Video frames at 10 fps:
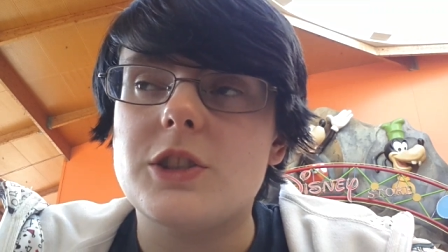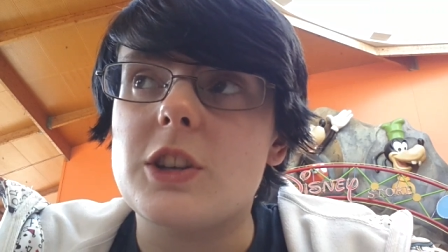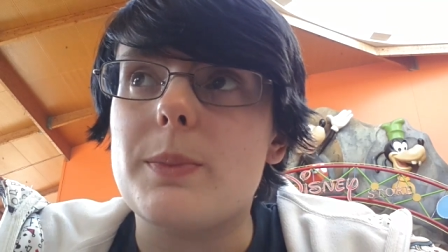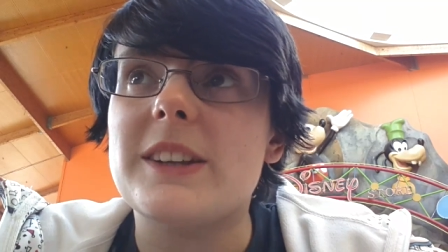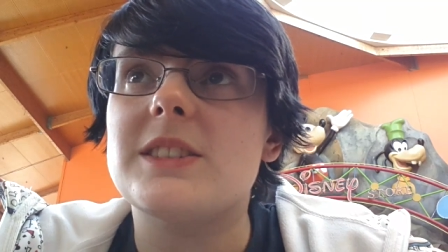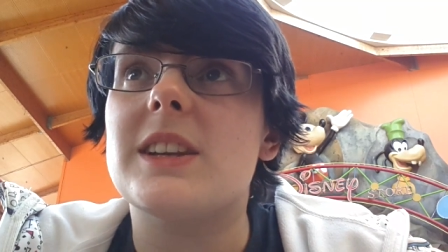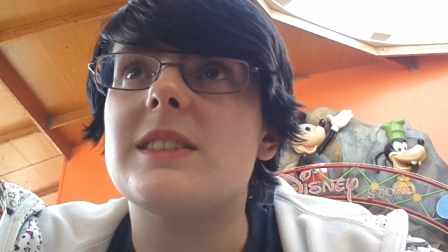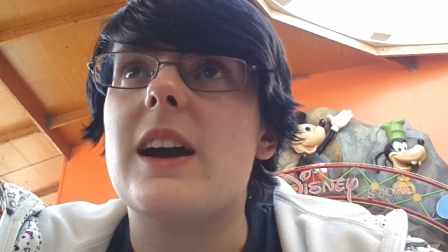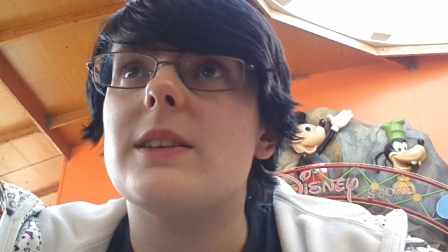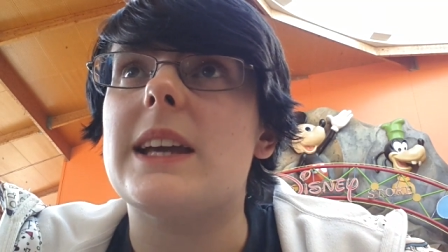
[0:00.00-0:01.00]
Just about to
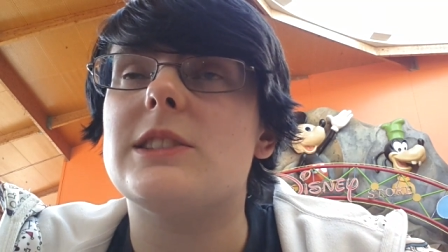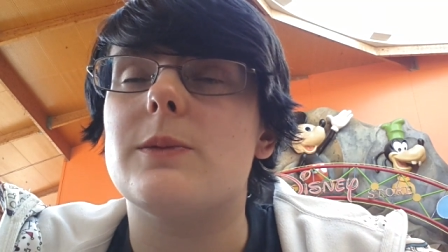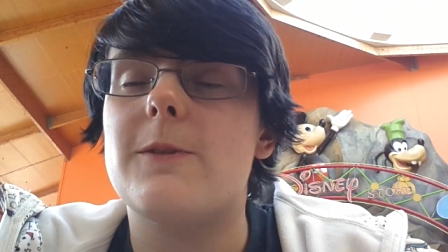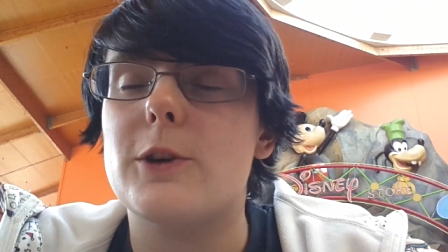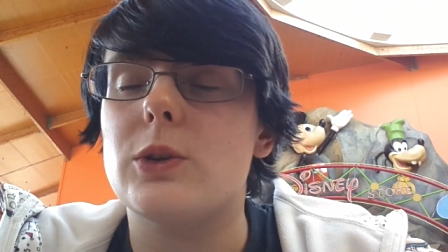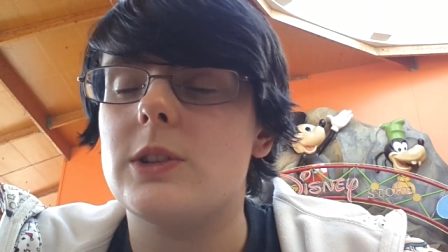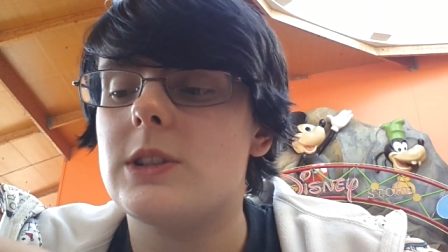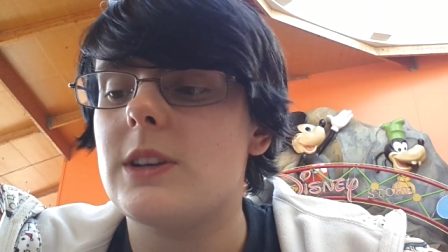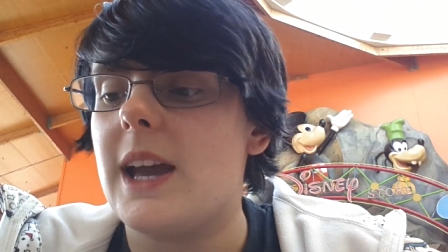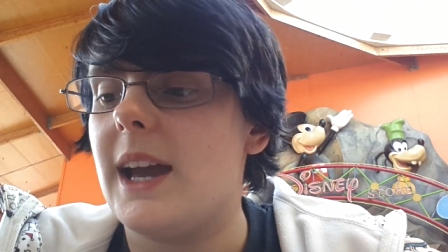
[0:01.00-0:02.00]
sit down and get some food,
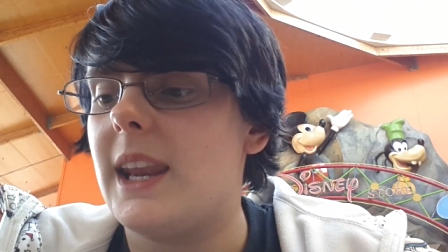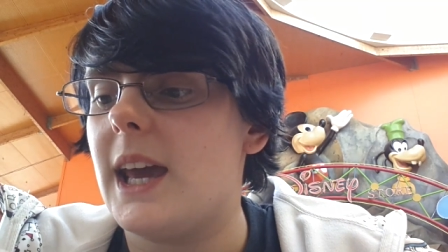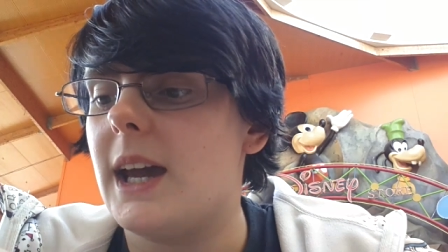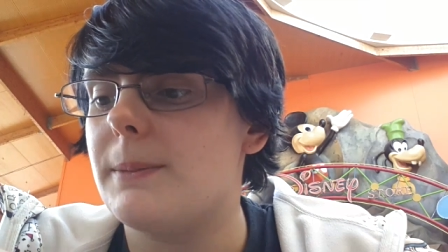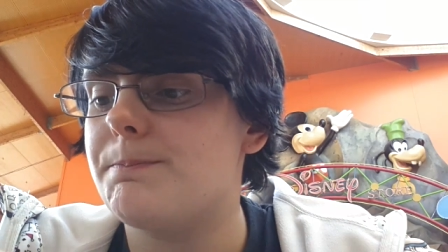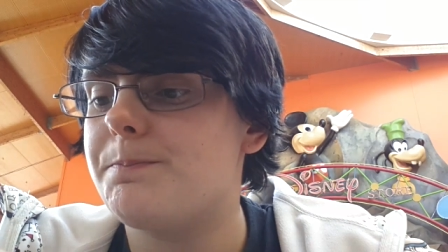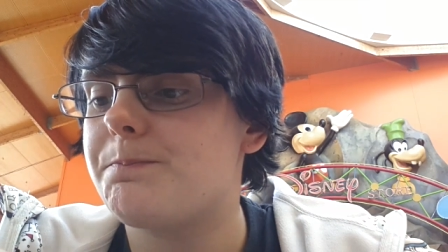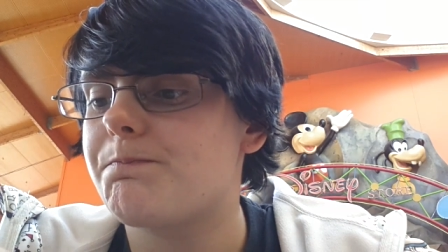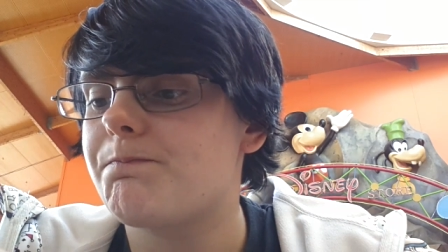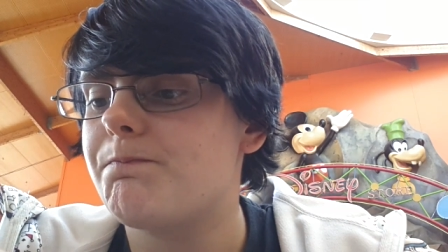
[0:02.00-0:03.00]
and
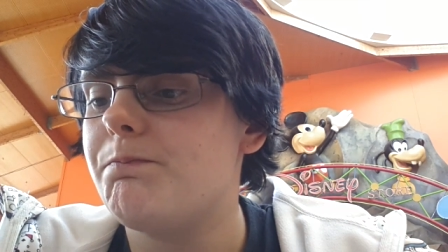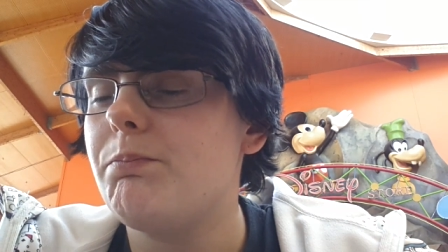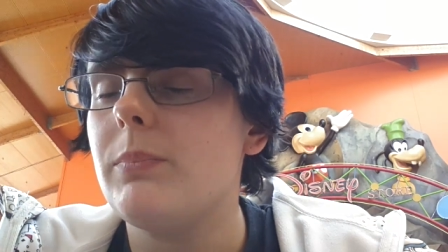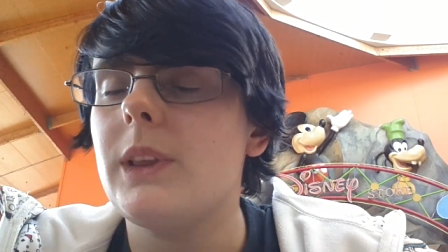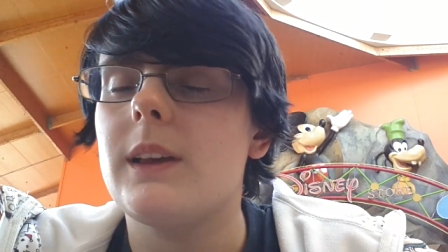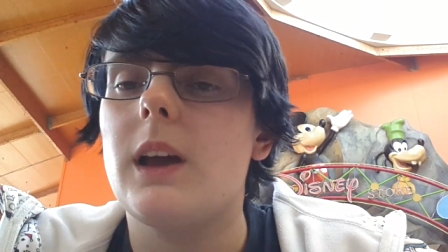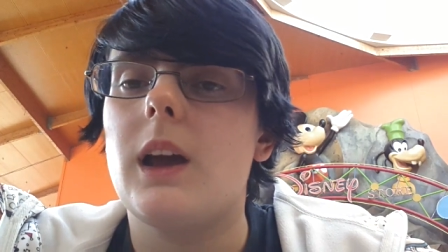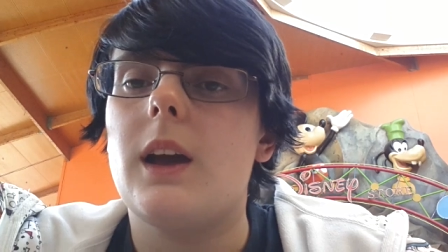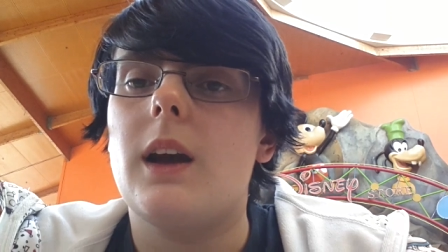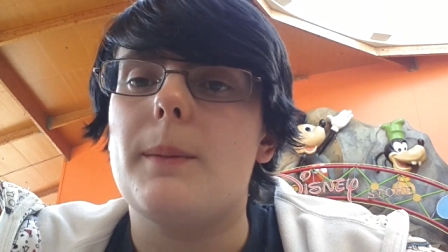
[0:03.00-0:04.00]

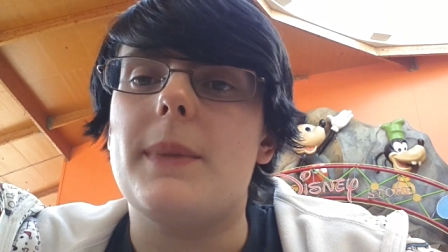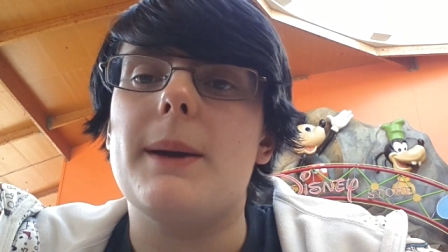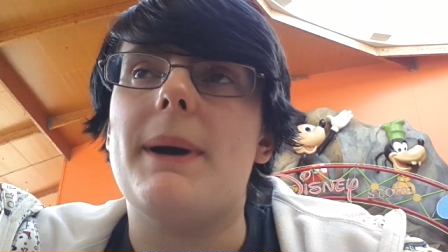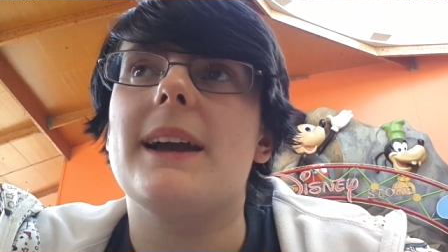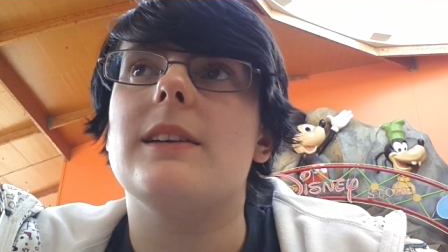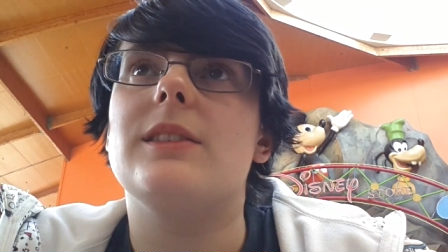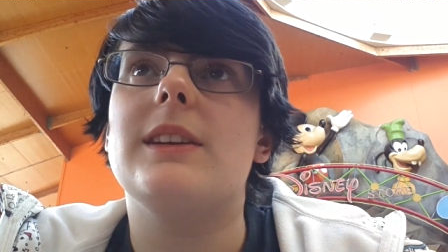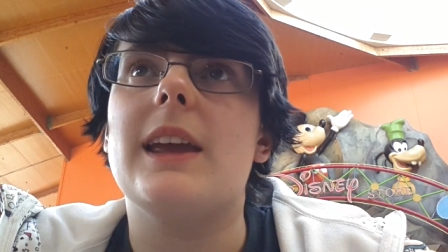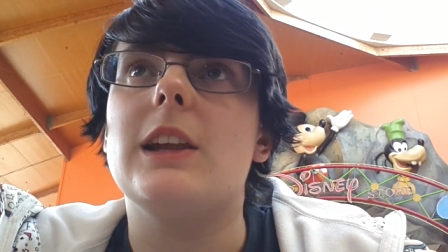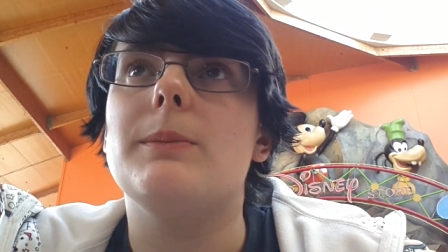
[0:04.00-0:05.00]
um, my back is
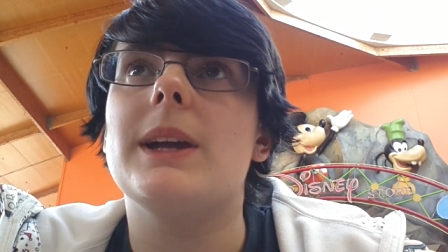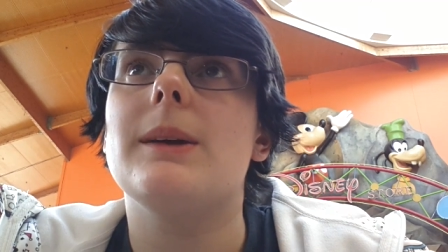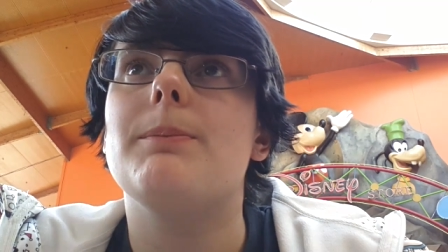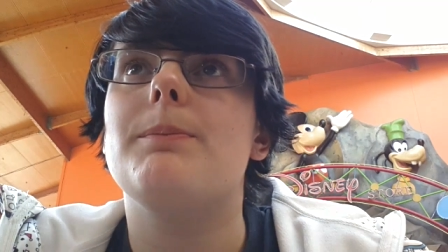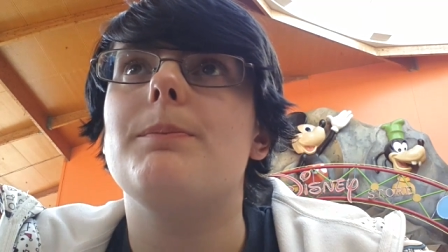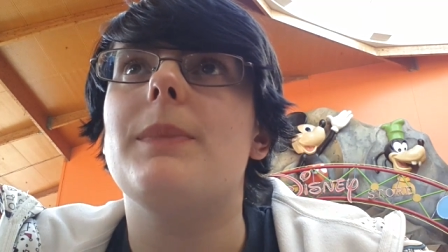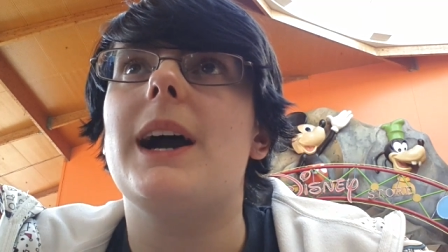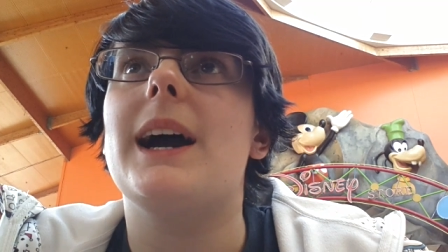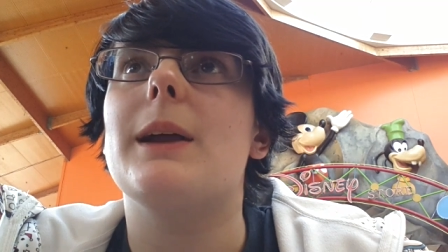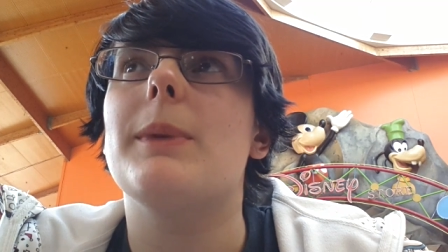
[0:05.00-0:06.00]
killing me,
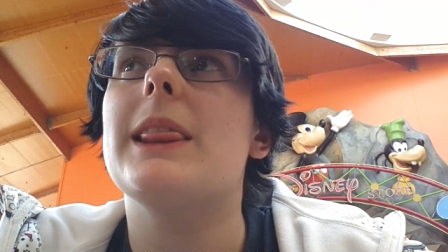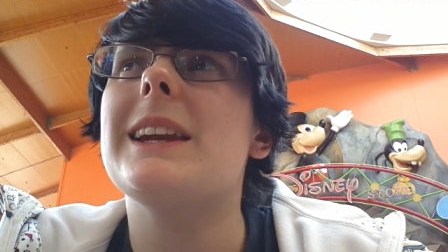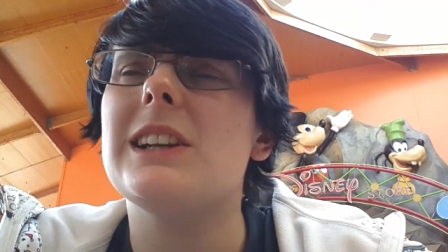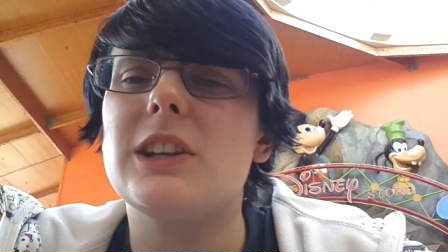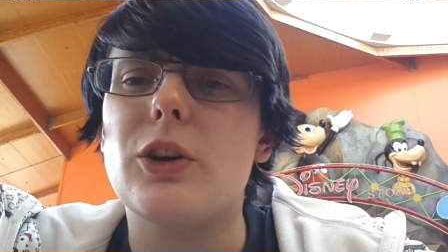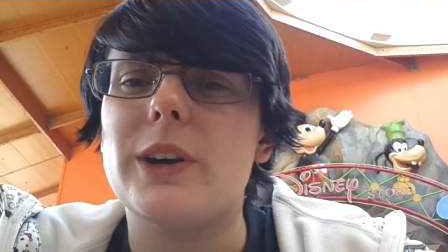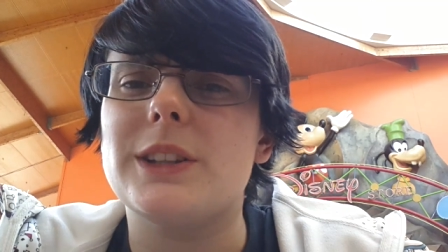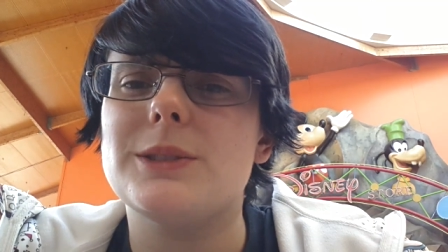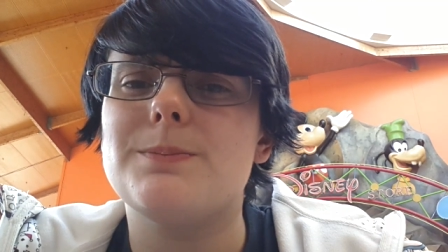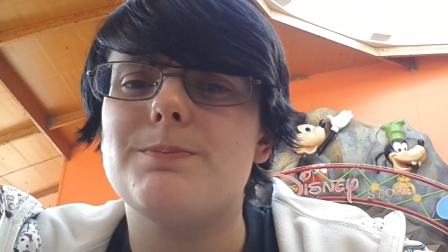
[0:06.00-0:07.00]
and I'm a little annoyed